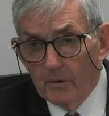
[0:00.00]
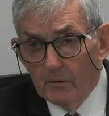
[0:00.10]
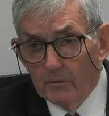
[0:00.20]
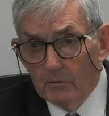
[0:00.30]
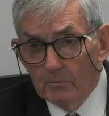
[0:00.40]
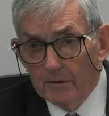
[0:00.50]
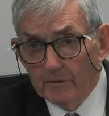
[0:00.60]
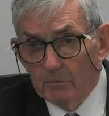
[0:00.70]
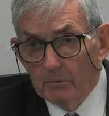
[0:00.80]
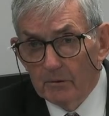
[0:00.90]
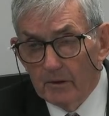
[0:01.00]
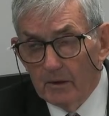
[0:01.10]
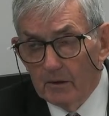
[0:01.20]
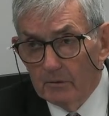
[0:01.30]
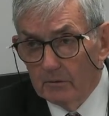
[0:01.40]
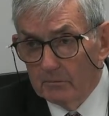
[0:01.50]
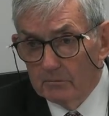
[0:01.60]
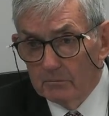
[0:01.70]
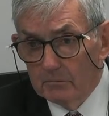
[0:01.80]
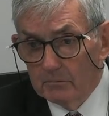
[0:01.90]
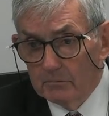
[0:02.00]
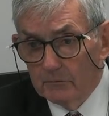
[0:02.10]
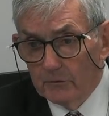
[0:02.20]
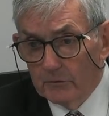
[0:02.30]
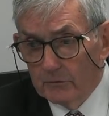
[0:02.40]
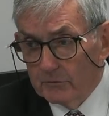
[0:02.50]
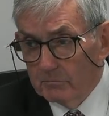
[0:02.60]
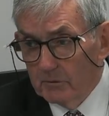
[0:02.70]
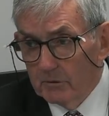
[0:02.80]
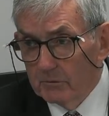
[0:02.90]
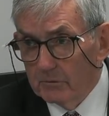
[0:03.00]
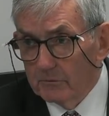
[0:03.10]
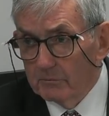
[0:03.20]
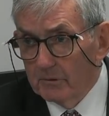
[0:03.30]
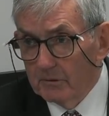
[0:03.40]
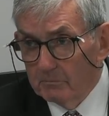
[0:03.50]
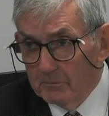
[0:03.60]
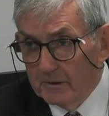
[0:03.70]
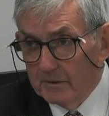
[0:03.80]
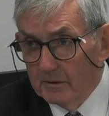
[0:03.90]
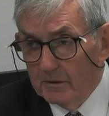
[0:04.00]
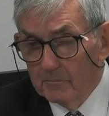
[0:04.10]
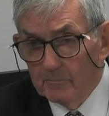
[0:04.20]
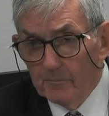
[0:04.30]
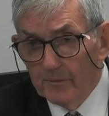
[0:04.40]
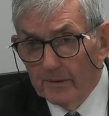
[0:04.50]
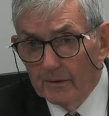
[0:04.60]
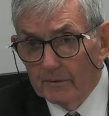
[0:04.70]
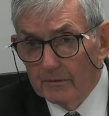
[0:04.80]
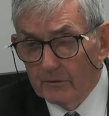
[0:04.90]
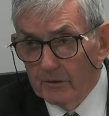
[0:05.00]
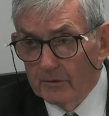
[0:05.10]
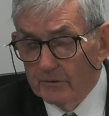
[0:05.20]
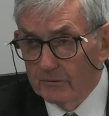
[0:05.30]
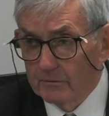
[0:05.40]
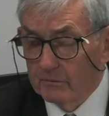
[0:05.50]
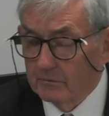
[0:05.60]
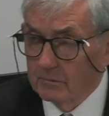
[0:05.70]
no matter what our views and morals might be, trying to